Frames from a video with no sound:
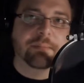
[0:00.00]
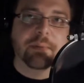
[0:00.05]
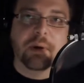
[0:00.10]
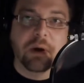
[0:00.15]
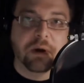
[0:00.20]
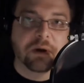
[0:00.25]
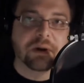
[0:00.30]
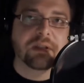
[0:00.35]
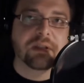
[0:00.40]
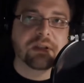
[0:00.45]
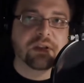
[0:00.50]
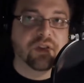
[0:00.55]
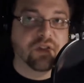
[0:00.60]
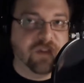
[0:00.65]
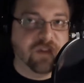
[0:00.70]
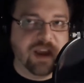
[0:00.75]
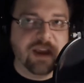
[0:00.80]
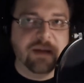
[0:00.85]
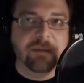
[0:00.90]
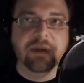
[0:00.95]
part of this
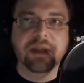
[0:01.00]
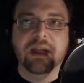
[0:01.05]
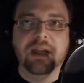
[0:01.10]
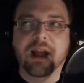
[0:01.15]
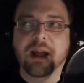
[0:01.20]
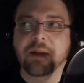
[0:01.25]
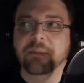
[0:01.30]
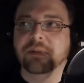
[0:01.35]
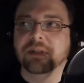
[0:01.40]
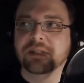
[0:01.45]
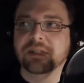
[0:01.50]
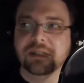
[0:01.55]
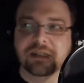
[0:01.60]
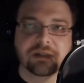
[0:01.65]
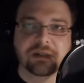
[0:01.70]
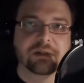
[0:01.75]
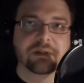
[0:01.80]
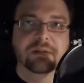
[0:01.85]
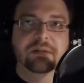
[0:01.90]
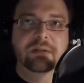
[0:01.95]
family i'm
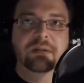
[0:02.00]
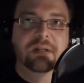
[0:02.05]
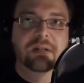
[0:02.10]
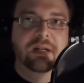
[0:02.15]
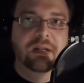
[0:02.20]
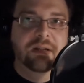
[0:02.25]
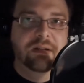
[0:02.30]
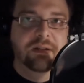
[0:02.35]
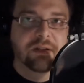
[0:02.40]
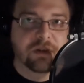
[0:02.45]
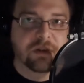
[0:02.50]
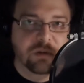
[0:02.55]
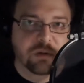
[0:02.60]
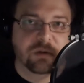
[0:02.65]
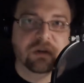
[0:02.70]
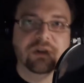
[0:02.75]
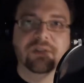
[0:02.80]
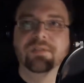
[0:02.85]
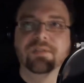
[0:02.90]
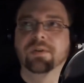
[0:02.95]
still
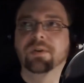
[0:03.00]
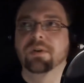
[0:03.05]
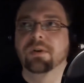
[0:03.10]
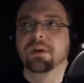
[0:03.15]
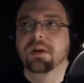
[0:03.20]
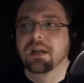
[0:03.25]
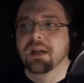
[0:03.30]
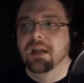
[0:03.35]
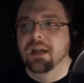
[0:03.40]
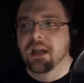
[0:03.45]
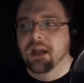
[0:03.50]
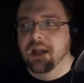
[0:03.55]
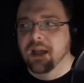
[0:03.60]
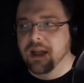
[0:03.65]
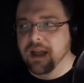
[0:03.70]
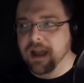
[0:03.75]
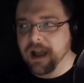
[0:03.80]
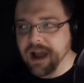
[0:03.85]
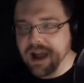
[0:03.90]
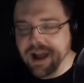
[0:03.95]
useful
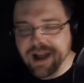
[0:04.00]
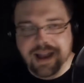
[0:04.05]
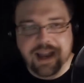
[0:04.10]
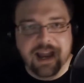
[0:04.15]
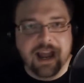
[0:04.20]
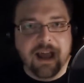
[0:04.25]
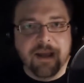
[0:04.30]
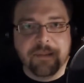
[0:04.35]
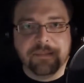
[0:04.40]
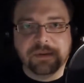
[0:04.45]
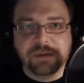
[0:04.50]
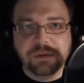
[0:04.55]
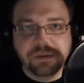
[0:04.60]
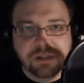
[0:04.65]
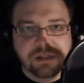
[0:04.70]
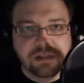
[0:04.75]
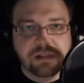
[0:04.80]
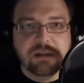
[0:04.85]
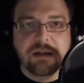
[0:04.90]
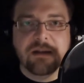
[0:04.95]
i
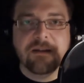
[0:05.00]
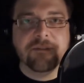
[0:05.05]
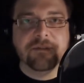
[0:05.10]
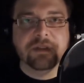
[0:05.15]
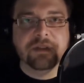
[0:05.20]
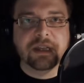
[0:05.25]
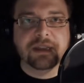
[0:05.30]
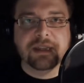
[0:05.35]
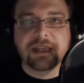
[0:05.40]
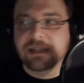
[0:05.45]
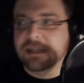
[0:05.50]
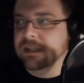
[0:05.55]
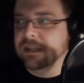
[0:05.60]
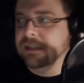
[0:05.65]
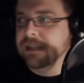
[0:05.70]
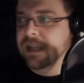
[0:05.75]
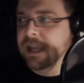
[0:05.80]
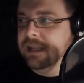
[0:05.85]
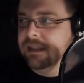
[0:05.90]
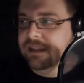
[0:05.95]
absolutely love that they didn't
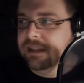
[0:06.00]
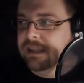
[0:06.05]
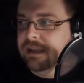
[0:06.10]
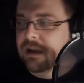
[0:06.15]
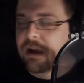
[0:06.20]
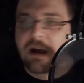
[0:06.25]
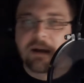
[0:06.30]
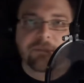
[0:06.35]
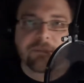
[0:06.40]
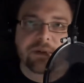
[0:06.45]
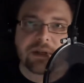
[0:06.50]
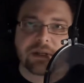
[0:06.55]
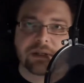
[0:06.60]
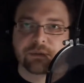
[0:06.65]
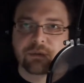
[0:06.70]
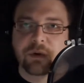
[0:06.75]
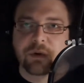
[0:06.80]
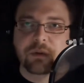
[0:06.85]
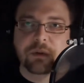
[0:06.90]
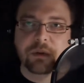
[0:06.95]
take the
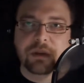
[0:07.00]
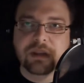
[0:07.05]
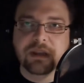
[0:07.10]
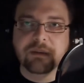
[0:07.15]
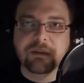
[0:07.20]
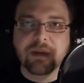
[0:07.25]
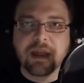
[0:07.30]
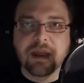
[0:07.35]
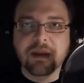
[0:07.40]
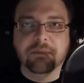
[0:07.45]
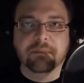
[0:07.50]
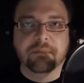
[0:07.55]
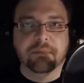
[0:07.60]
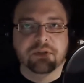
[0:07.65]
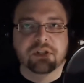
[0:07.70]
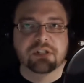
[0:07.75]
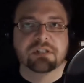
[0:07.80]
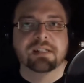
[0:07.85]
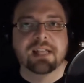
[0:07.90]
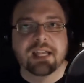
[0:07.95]
obvious road with him and
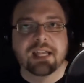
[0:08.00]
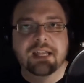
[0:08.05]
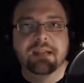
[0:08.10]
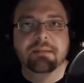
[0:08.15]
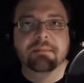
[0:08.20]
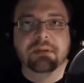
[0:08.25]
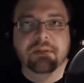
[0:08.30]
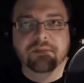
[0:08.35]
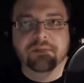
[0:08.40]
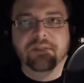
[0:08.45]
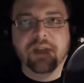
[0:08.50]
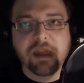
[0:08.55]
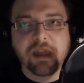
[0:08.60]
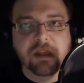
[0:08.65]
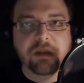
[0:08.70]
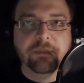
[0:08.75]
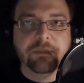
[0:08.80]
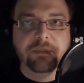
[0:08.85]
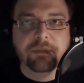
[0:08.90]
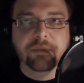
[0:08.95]
just let him
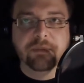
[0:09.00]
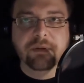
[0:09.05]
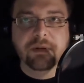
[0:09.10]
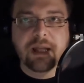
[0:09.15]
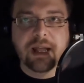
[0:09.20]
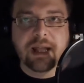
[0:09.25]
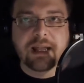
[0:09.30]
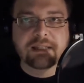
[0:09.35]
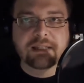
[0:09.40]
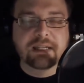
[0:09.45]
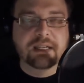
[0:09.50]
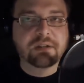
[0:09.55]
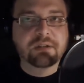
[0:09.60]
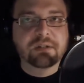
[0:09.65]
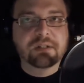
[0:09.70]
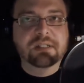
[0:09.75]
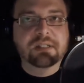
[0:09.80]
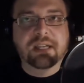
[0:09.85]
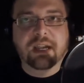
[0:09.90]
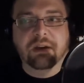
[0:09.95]
develop as a
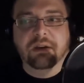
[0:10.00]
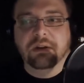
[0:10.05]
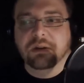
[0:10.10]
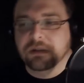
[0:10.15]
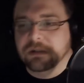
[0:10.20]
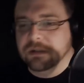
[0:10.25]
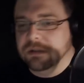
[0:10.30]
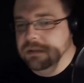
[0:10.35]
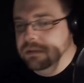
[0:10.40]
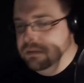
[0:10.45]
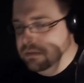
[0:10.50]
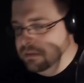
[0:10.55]
good character